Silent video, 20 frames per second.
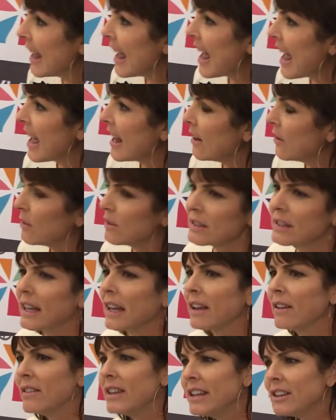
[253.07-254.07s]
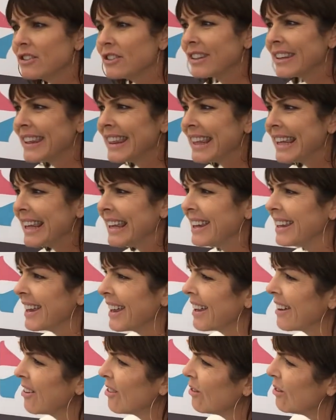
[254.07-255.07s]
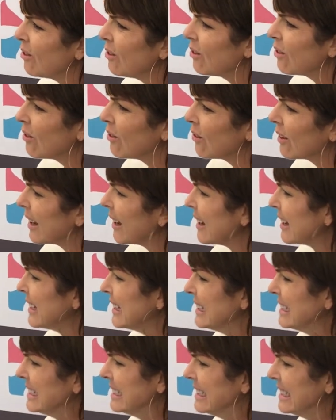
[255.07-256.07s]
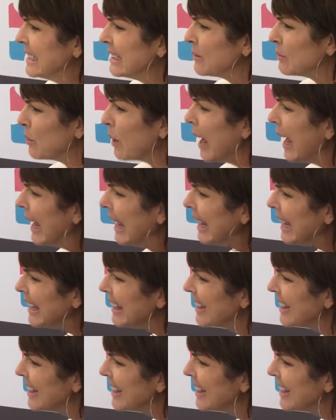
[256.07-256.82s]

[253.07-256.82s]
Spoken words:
And it was like initially thinking like, ooh, like, is this right?